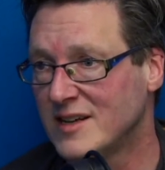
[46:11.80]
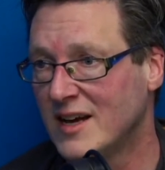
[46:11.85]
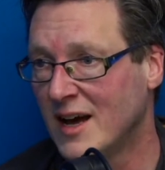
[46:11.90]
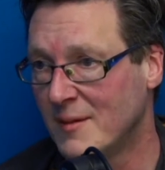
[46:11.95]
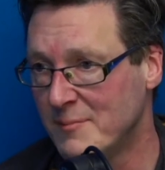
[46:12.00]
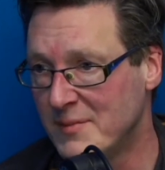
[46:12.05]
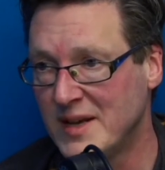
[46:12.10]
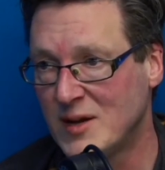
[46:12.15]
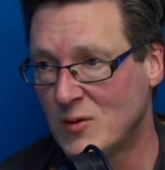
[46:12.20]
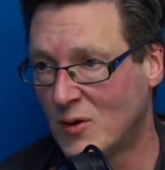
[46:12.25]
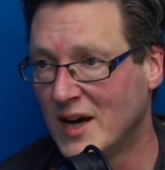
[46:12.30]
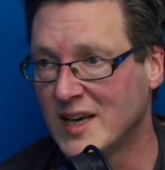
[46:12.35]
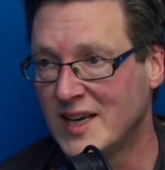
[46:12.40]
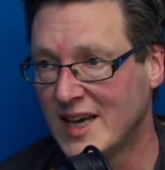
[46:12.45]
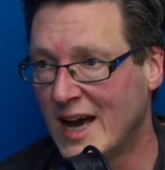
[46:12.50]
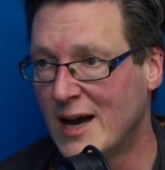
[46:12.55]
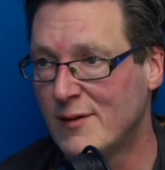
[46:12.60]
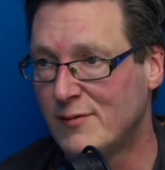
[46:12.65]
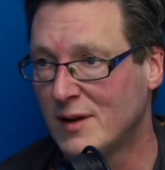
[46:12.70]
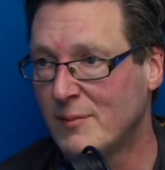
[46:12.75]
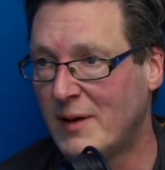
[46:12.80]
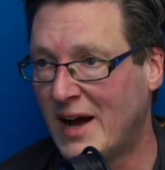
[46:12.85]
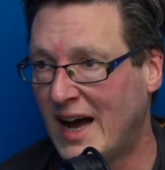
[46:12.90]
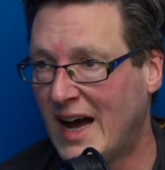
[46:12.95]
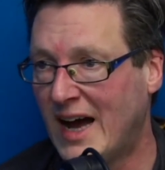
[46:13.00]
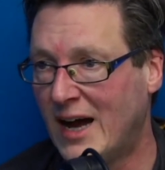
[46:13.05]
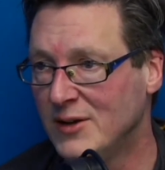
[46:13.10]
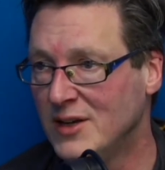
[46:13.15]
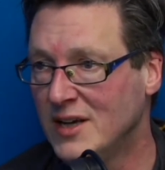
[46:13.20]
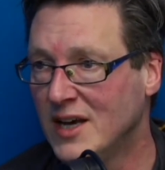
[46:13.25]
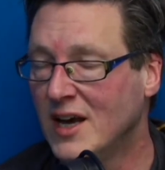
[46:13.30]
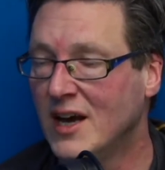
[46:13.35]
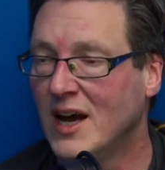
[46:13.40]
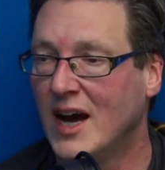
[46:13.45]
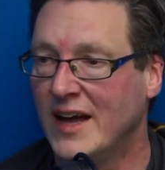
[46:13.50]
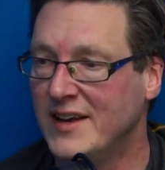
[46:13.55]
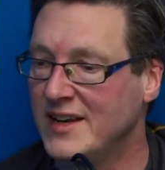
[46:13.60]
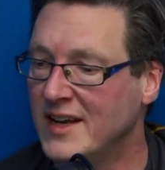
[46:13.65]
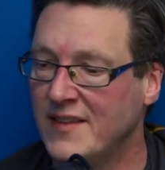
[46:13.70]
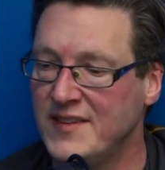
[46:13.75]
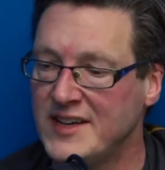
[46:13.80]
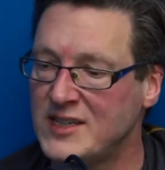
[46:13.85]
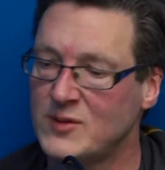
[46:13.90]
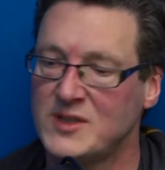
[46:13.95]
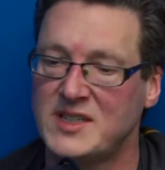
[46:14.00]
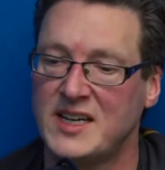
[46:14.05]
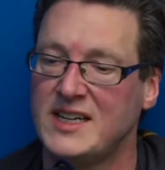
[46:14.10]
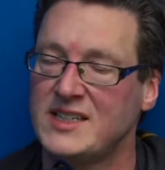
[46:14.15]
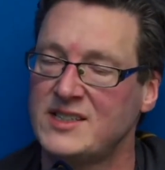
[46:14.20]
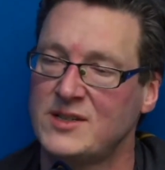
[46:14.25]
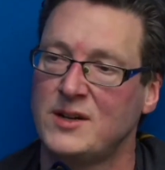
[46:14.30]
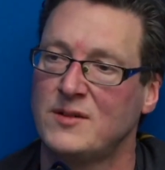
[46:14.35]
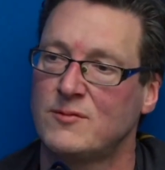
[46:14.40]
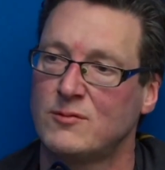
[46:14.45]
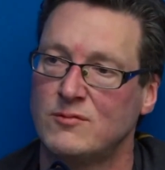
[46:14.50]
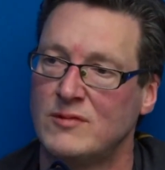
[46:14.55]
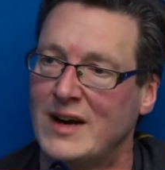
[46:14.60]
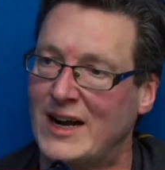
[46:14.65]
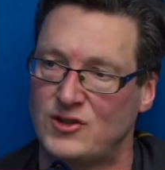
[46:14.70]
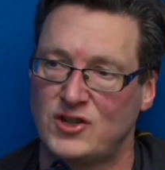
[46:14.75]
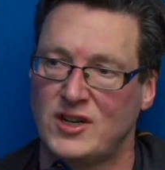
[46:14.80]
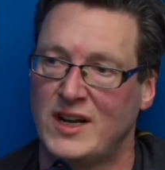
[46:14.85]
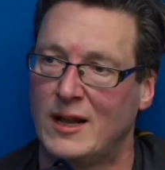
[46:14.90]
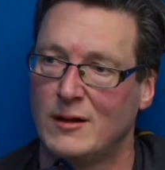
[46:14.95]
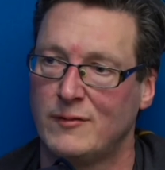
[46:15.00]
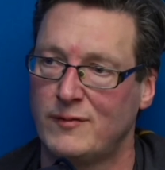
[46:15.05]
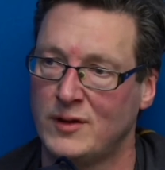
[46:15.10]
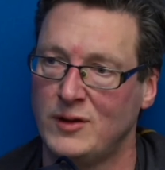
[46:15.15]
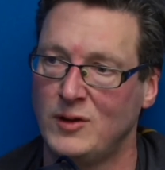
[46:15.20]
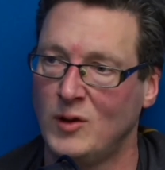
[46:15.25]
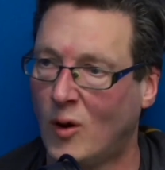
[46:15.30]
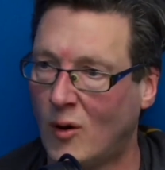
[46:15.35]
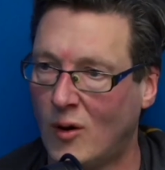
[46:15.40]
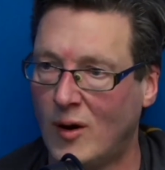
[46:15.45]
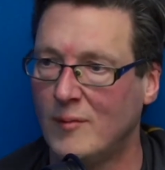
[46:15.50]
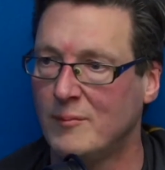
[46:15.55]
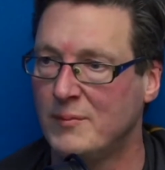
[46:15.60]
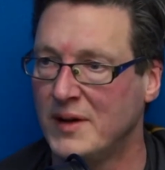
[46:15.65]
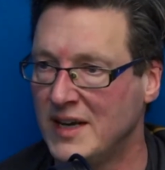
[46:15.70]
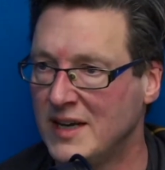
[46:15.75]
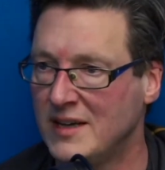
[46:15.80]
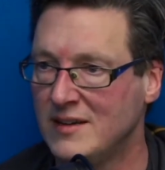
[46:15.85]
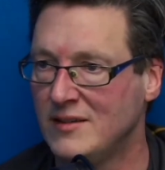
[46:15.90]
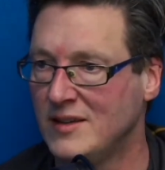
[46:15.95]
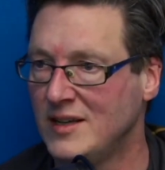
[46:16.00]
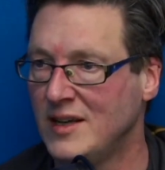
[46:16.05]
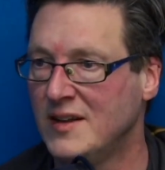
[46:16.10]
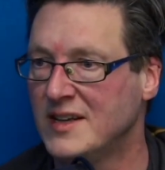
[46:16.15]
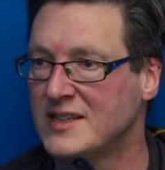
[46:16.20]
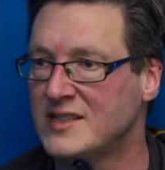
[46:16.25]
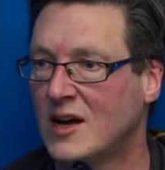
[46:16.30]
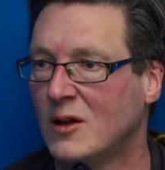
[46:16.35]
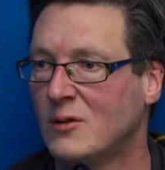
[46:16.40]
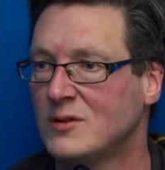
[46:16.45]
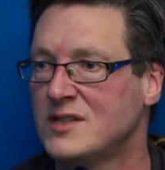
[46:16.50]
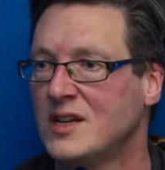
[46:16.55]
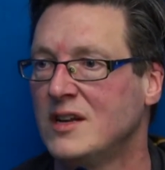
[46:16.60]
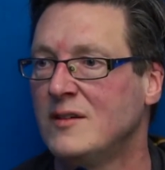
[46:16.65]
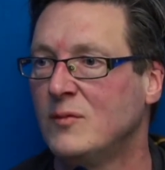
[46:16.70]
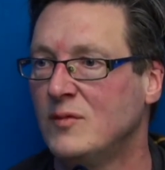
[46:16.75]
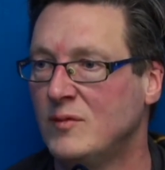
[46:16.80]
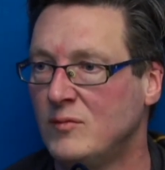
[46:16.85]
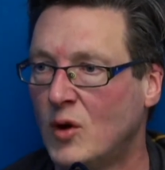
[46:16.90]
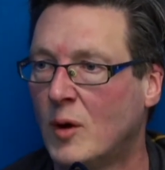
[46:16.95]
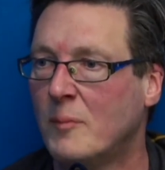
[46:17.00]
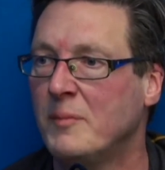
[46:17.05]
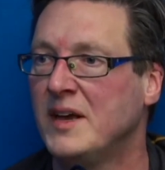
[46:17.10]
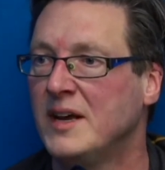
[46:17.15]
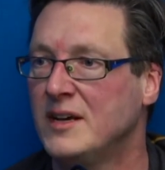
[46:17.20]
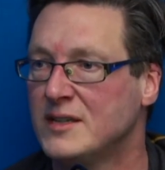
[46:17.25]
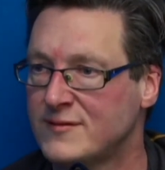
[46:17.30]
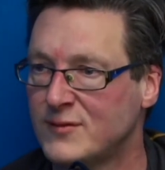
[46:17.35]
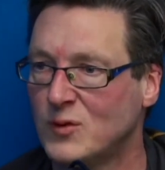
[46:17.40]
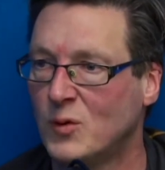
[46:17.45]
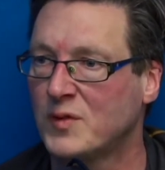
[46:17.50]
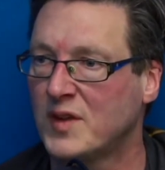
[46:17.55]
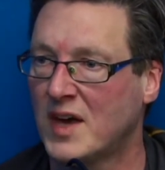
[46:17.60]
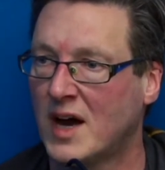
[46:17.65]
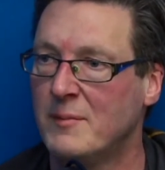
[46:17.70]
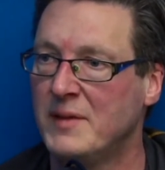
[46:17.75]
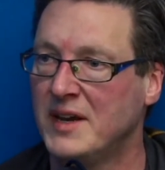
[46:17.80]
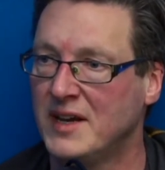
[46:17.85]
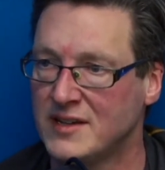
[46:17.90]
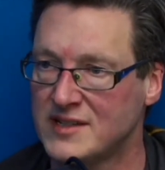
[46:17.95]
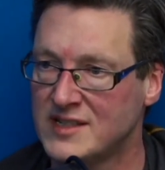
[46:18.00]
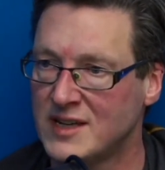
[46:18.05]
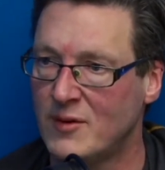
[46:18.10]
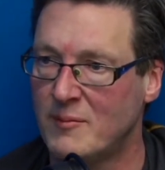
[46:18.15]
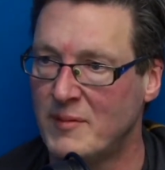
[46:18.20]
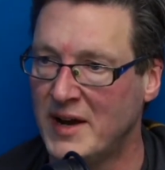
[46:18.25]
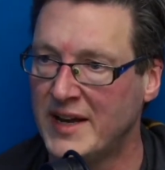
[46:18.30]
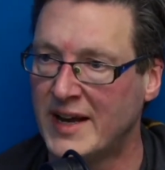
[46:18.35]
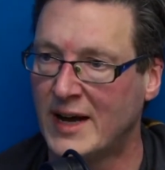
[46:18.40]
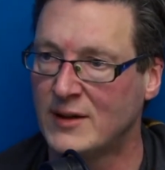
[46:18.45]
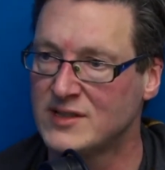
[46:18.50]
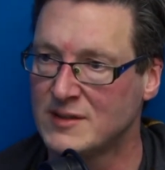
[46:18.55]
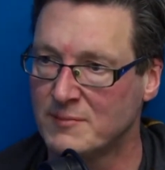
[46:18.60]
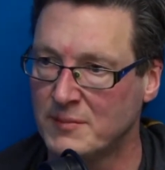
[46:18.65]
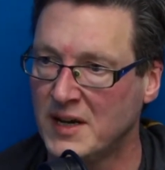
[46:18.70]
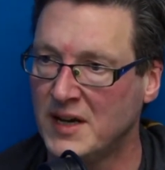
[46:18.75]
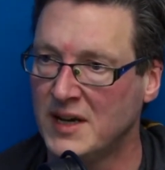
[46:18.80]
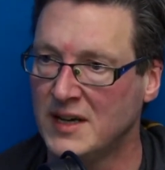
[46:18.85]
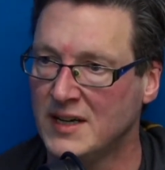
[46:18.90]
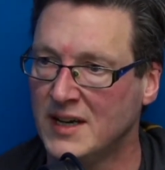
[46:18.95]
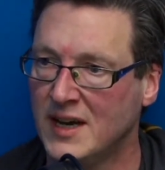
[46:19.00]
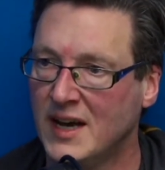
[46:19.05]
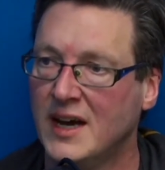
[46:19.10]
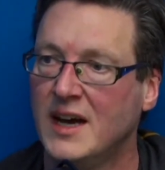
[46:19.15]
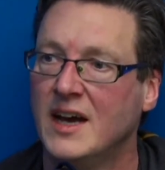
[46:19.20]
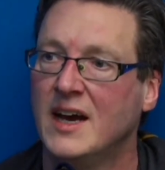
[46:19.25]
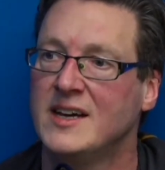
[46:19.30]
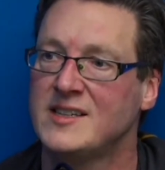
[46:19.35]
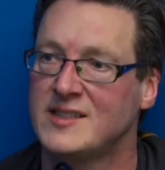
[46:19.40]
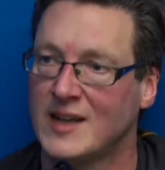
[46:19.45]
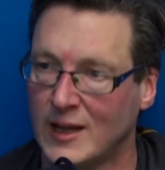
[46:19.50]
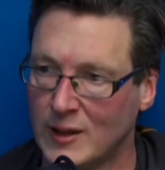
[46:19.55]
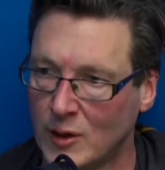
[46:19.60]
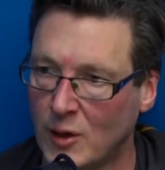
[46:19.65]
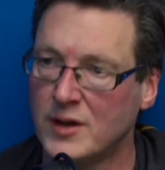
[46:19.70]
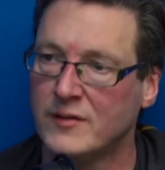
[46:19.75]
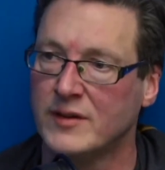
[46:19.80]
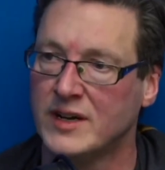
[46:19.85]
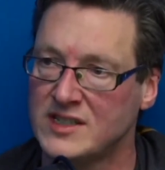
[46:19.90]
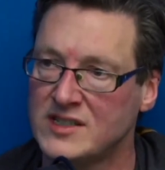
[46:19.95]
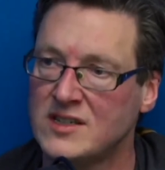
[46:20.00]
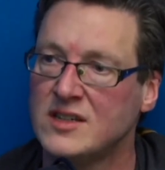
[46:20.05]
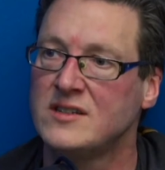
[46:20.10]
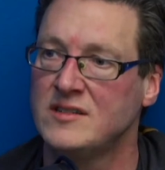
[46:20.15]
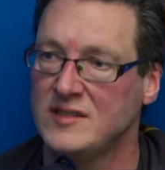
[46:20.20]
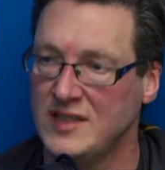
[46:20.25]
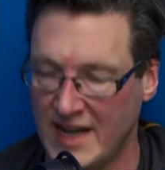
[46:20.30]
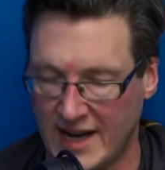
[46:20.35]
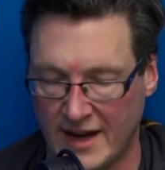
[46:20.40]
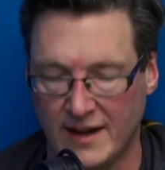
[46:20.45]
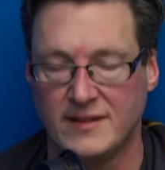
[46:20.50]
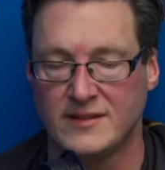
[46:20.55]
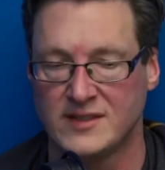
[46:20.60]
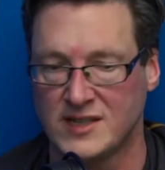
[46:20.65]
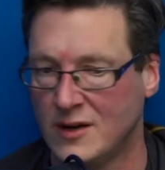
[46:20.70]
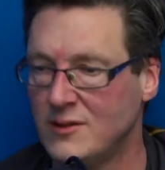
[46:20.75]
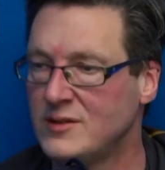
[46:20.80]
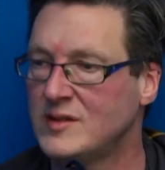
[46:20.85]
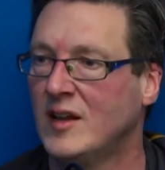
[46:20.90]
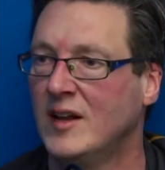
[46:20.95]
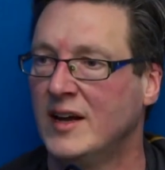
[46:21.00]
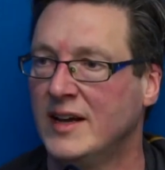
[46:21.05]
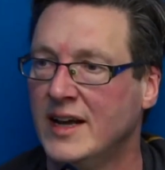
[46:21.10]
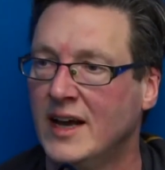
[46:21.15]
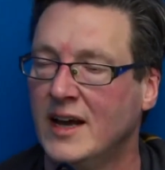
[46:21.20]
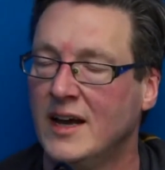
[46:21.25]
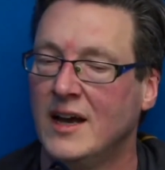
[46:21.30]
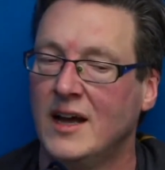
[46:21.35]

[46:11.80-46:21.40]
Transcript: And be quite careful about how you. And this was his sort of rationale for not being this whole sort of not being as forthcoming as they were made out to be. It's like we're playing with fire here. We've got to be careful. Totally.